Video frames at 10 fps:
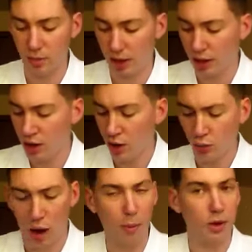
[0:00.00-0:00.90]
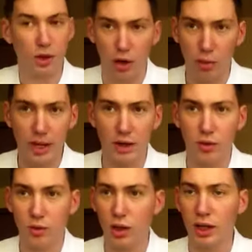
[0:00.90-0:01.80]
but Robert
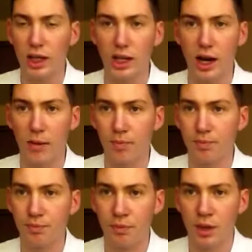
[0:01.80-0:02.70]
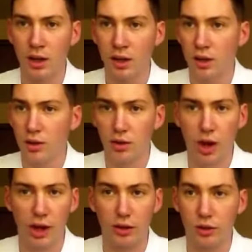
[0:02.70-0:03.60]
Turbin really
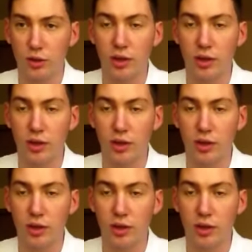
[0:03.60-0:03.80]
kind of